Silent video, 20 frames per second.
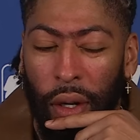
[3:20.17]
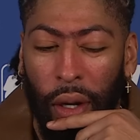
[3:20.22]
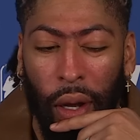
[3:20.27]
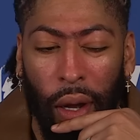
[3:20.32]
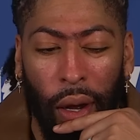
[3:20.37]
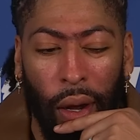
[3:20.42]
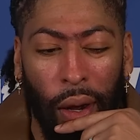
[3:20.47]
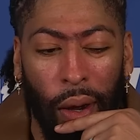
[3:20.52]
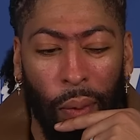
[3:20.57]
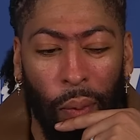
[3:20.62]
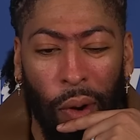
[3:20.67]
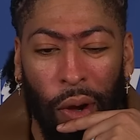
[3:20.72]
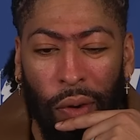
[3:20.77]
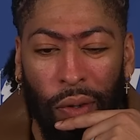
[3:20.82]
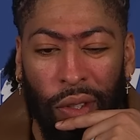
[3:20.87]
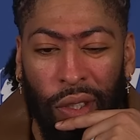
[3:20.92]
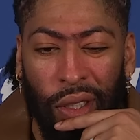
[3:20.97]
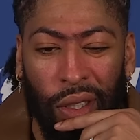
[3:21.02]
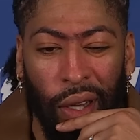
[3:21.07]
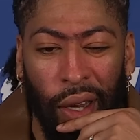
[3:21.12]
Uh, where it
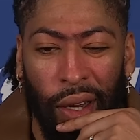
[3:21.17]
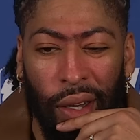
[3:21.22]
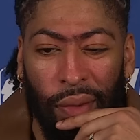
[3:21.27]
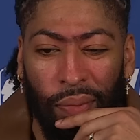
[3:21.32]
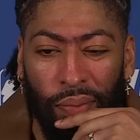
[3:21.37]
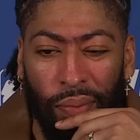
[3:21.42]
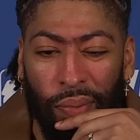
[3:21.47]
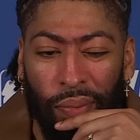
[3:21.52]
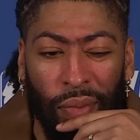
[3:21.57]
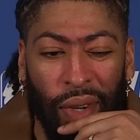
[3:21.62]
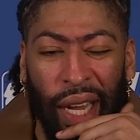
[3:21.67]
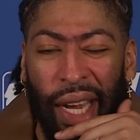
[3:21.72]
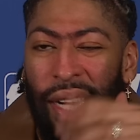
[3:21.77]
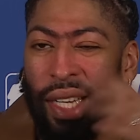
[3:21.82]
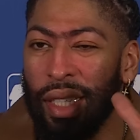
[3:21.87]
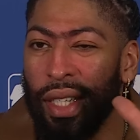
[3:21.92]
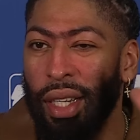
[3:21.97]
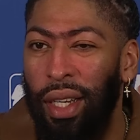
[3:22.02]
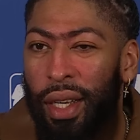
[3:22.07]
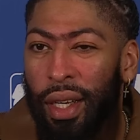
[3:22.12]
was just like
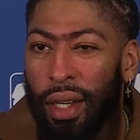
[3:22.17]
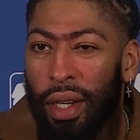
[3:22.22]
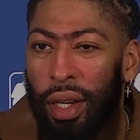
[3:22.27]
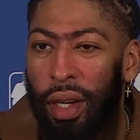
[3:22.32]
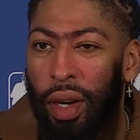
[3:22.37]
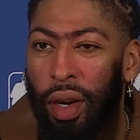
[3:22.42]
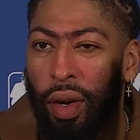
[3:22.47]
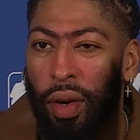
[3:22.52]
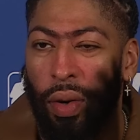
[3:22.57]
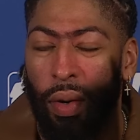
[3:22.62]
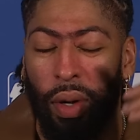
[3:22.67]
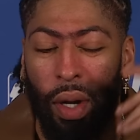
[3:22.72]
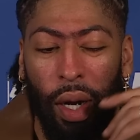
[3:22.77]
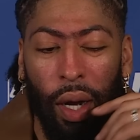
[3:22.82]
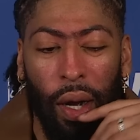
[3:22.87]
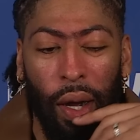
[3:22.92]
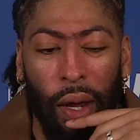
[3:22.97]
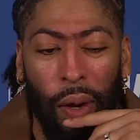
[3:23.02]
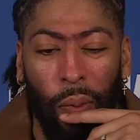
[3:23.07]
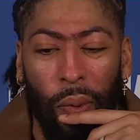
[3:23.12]
lazy, you know.
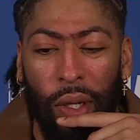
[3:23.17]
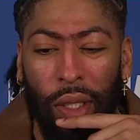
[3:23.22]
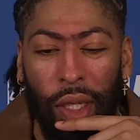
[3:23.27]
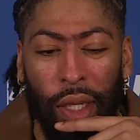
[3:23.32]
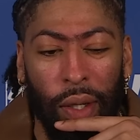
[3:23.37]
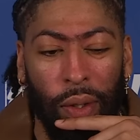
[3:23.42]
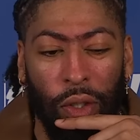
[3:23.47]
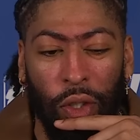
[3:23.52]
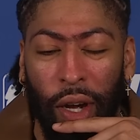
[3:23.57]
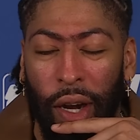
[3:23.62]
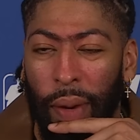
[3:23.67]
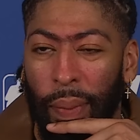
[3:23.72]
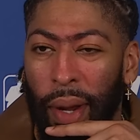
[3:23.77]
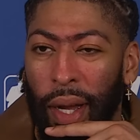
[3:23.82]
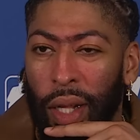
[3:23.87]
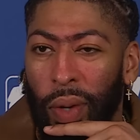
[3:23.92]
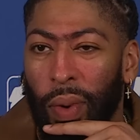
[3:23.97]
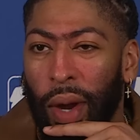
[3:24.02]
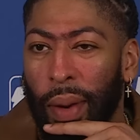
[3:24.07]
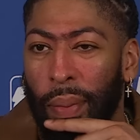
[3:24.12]
Uh, it wasn't trying to
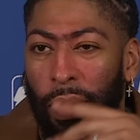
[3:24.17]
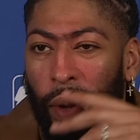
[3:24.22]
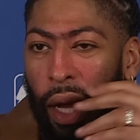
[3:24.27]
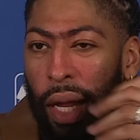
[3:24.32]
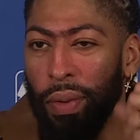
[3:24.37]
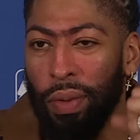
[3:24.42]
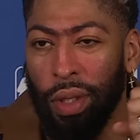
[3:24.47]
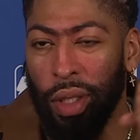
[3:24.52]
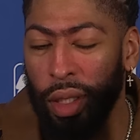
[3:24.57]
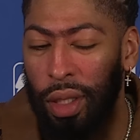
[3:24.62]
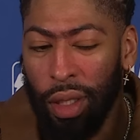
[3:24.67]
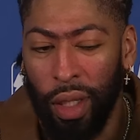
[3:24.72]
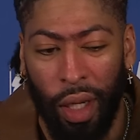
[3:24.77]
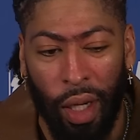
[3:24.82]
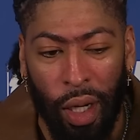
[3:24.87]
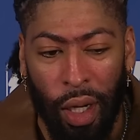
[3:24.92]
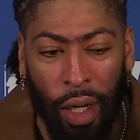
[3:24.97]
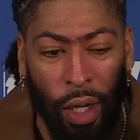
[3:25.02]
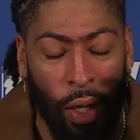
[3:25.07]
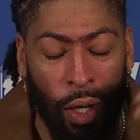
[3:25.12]
make the right play. It was just
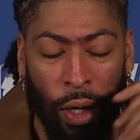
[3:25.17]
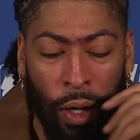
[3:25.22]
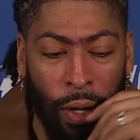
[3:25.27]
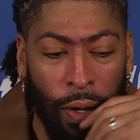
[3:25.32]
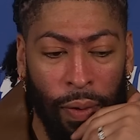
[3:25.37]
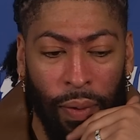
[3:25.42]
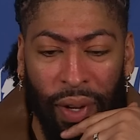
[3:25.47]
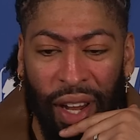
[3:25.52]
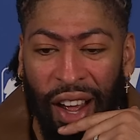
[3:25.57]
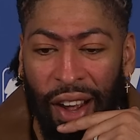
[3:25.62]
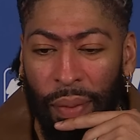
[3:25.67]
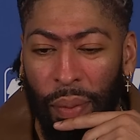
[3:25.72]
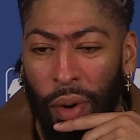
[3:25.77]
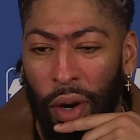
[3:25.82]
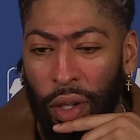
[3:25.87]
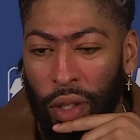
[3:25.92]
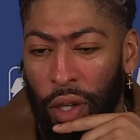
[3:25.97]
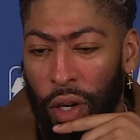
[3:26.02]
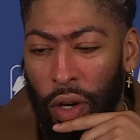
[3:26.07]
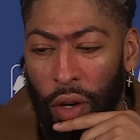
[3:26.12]
live
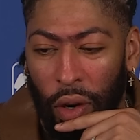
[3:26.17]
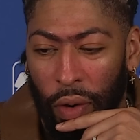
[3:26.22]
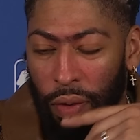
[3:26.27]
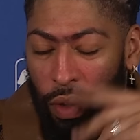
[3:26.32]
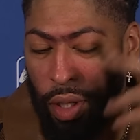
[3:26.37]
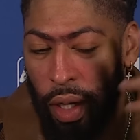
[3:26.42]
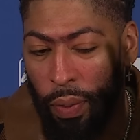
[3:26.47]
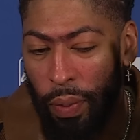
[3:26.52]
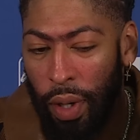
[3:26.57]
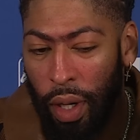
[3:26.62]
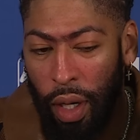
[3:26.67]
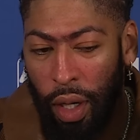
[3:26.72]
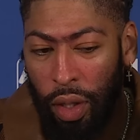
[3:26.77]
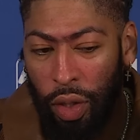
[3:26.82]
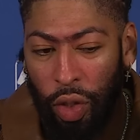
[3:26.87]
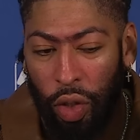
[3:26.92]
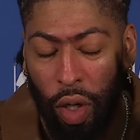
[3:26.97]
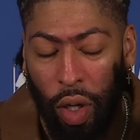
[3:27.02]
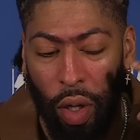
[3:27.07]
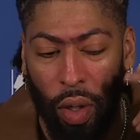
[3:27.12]
ball turnovers that we can
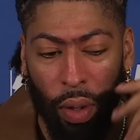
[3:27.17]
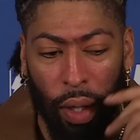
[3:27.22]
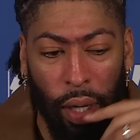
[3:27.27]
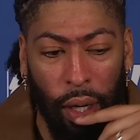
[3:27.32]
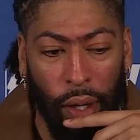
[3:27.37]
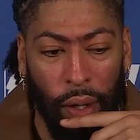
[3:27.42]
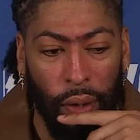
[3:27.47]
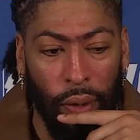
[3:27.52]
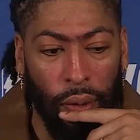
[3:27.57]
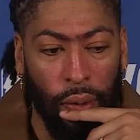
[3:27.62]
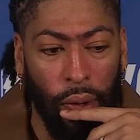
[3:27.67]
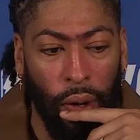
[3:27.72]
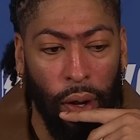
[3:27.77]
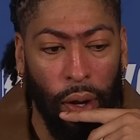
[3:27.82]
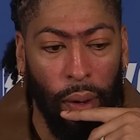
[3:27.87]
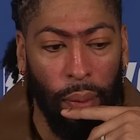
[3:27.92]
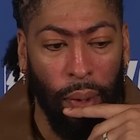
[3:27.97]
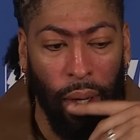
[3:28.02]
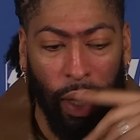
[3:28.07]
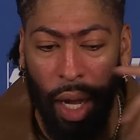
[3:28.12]
control, and
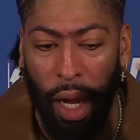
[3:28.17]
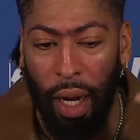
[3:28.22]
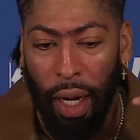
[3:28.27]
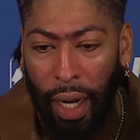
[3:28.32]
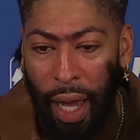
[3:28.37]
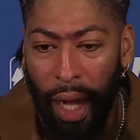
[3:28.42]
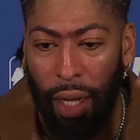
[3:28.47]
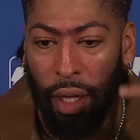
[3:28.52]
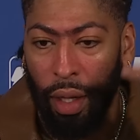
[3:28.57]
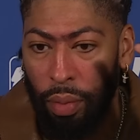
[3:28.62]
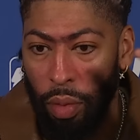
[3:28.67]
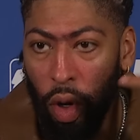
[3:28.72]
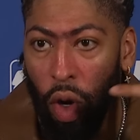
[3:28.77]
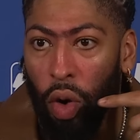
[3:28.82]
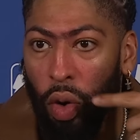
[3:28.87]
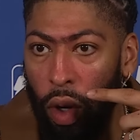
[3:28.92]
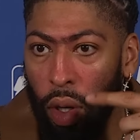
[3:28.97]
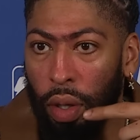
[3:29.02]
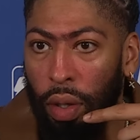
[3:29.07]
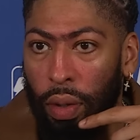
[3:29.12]
um, that kind of got them
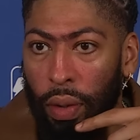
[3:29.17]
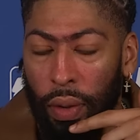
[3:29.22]
going.